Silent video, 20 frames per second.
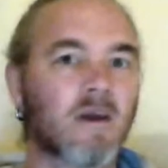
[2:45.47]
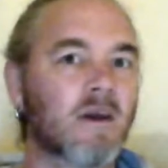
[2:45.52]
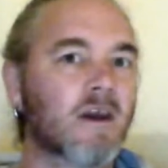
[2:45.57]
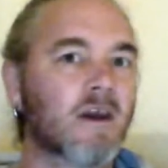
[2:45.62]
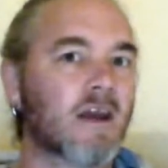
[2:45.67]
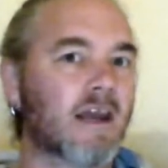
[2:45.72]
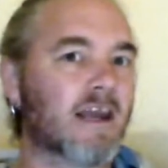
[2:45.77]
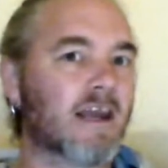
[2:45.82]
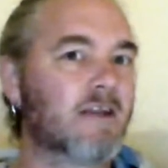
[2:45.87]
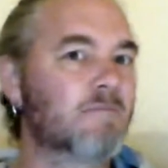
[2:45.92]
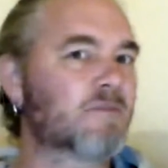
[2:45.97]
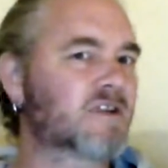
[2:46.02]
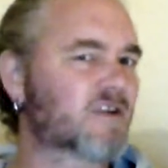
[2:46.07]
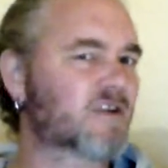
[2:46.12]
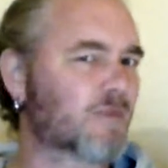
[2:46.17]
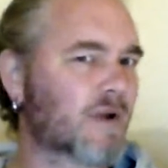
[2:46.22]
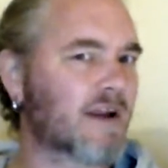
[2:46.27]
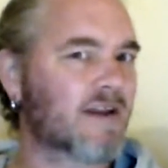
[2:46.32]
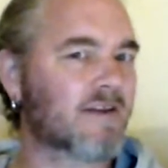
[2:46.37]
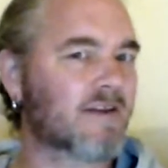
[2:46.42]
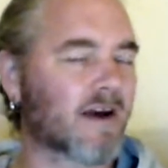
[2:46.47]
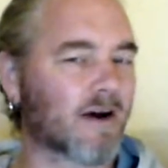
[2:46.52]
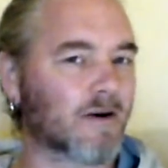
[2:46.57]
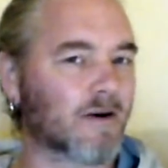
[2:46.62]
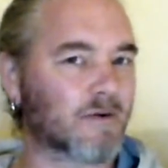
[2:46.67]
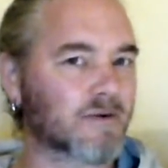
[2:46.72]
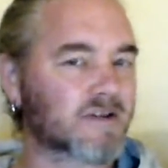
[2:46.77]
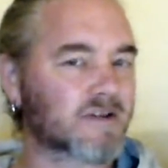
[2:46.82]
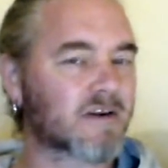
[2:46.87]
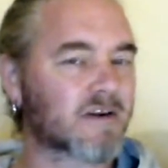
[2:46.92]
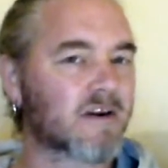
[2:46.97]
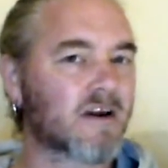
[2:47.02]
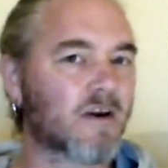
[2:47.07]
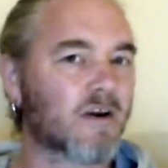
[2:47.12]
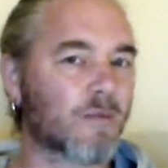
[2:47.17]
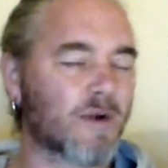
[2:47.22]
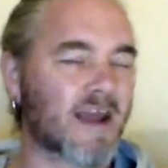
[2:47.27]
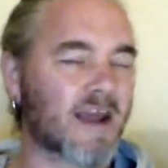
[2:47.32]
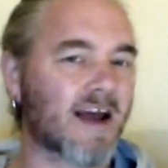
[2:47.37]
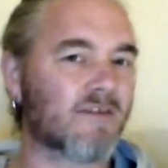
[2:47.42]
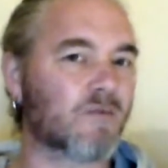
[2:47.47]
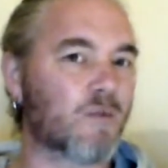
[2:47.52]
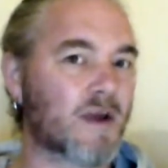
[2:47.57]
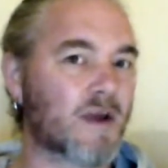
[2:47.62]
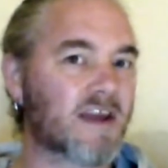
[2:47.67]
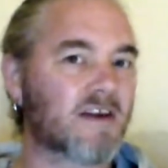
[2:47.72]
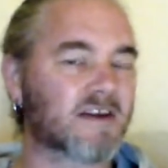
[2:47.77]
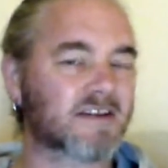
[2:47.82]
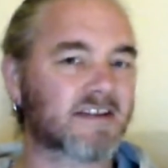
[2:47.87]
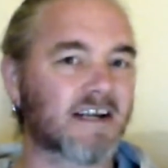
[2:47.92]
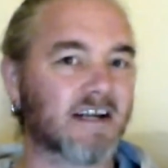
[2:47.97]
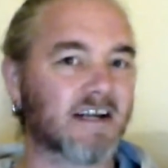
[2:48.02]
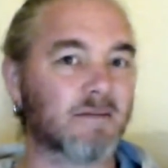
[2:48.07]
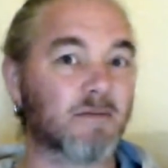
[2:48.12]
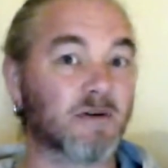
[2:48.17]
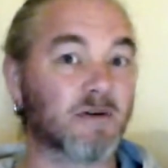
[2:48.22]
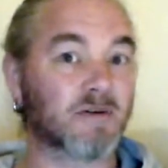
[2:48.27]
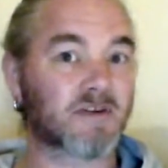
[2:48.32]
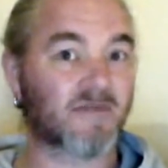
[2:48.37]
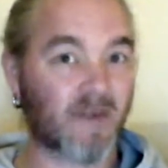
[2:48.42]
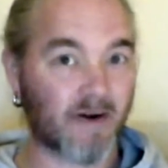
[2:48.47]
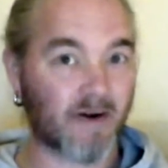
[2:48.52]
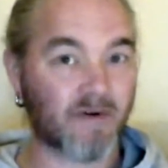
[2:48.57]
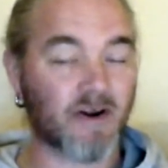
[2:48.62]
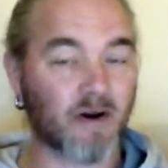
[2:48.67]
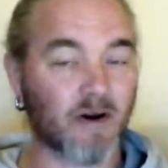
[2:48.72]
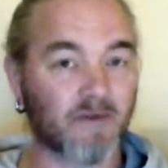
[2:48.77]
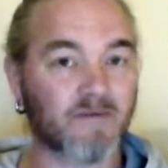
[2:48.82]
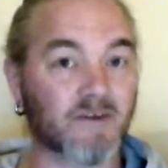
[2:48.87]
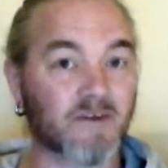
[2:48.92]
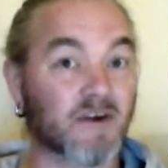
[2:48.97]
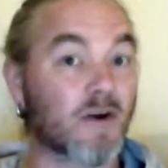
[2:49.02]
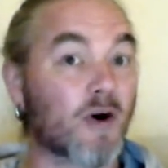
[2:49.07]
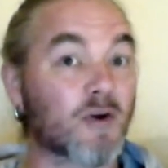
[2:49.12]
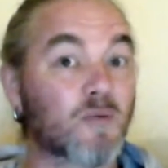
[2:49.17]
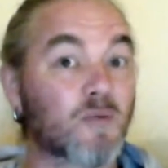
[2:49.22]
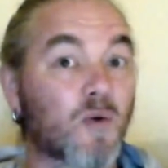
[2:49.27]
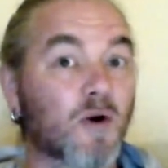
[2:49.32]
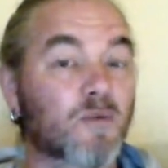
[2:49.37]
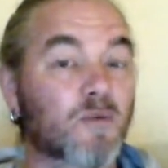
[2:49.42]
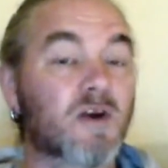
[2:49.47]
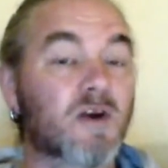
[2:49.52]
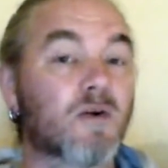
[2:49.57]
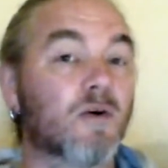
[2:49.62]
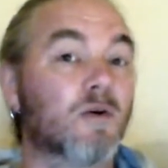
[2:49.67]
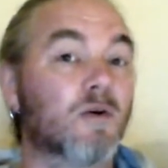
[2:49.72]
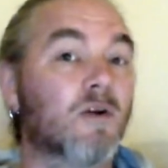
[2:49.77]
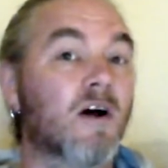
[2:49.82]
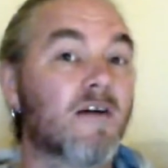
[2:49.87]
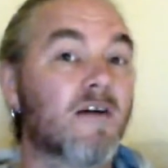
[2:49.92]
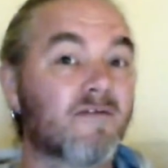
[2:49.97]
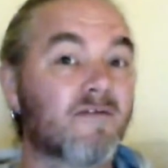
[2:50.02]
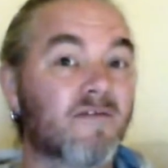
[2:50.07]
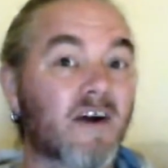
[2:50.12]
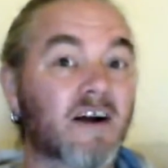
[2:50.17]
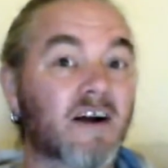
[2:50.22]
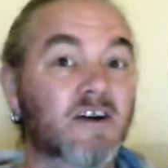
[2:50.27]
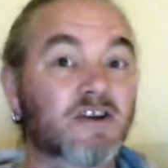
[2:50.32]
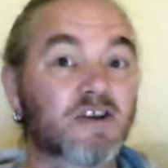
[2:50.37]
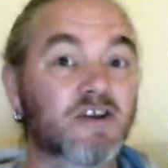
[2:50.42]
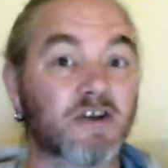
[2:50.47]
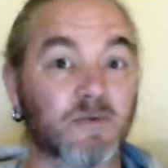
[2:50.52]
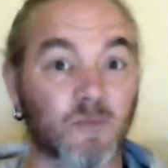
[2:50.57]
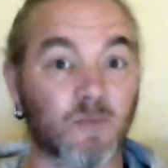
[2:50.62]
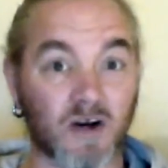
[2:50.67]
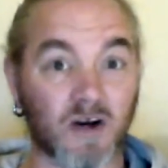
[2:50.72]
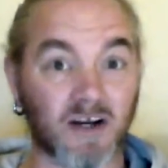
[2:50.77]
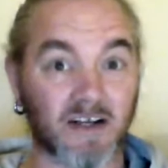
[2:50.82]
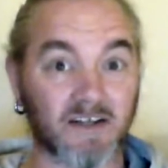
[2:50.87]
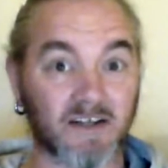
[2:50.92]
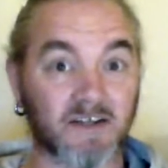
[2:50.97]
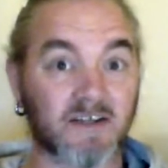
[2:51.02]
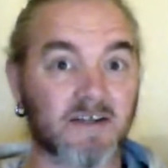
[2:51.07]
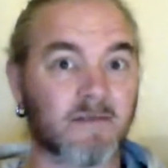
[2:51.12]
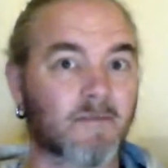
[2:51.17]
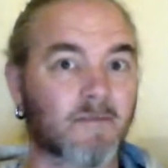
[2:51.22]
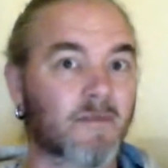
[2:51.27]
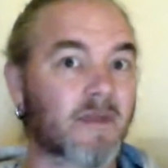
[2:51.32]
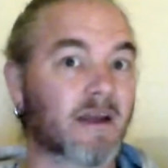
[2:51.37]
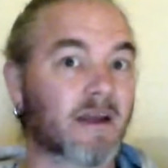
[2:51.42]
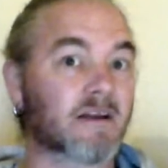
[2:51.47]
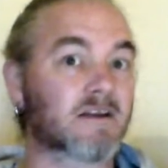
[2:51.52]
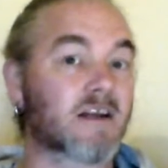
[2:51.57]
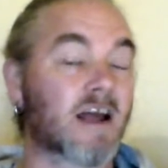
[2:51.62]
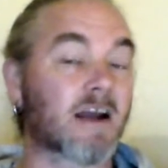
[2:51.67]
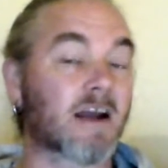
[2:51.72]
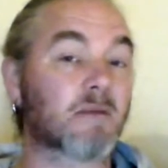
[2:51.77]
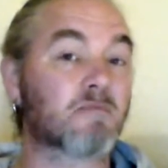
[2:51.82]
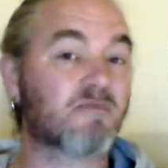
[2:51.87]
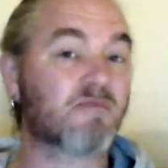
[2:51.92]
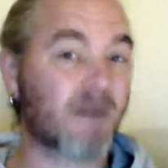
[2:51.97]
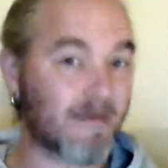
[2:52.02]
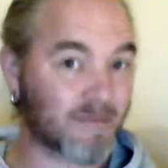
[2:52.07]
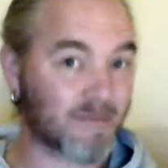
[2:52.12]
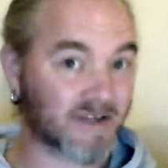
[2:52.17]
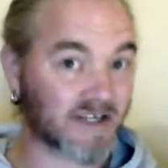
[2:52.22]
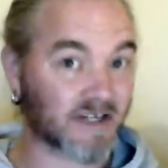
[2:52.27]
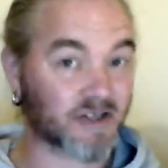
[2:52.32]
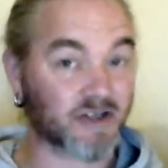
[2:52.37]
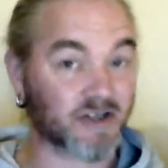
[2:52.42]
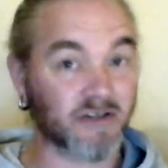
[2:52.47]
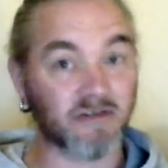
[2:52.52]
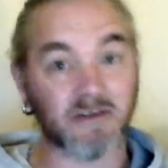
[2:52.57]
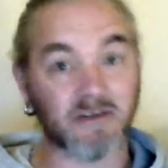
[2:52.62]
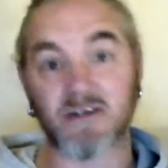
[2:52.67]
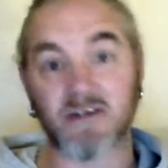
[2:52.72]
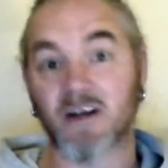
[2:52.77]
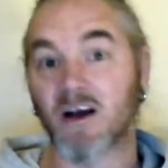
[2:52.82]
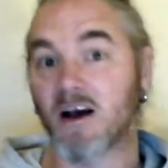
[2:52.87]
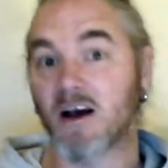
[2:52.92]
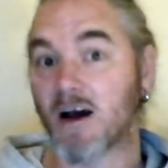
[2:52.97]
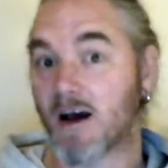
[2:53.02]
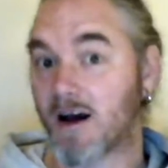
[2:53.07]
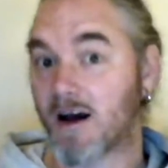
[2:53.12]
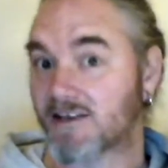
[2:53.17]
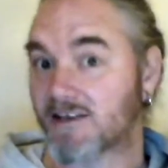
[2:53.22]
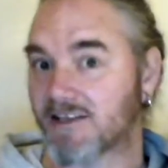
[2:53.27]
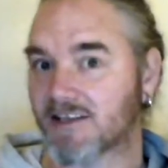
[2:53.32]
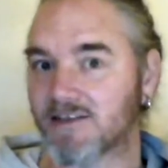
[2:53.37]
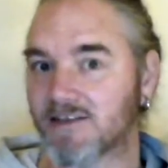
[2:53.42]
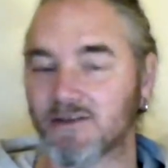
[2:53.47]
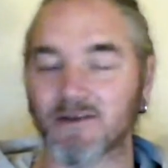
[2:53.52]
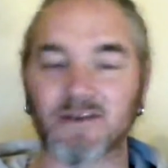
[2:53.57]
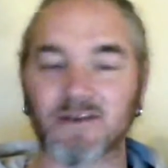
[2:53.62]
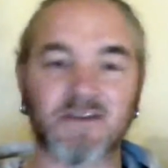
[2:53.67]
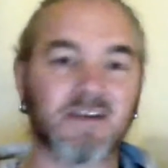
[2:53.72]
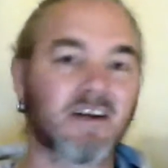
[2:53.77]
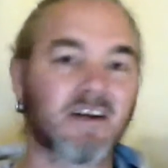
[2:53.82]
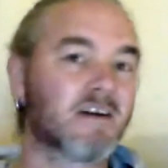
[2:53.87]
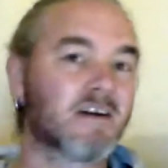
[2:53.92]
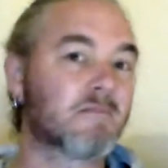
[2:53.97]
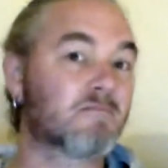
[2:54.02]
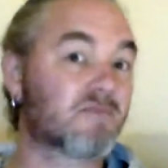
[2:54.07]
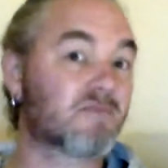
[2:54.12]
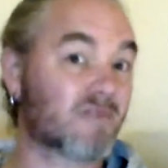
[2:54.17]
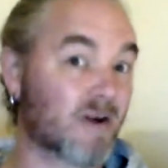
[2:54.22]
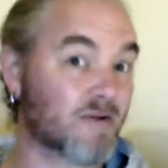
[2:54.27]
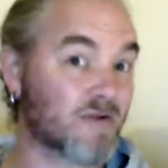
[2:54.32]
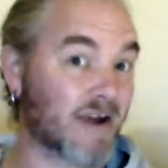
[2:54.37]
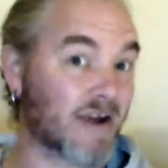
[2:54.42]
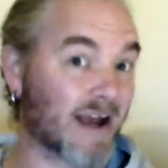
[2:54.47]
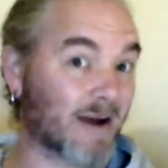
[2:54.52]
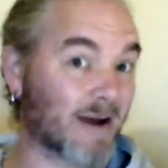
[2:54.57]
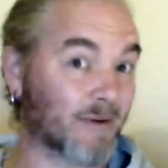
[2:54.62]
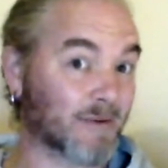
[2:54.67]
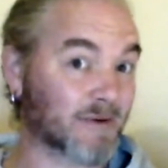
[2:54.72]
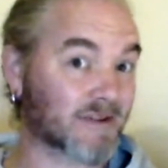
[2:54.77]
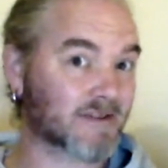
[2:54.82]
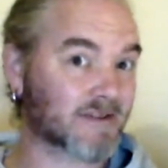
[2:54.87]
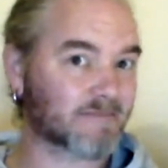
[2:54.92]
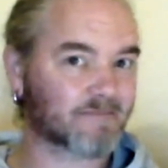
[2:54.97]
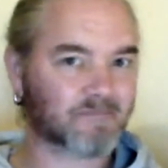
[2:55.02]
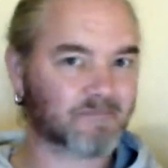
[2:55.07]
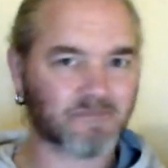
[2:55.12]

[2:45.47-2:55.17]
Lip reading: In between those, we have weaker syllables very often on what we call function words, things like prepositions, articles, pronouns.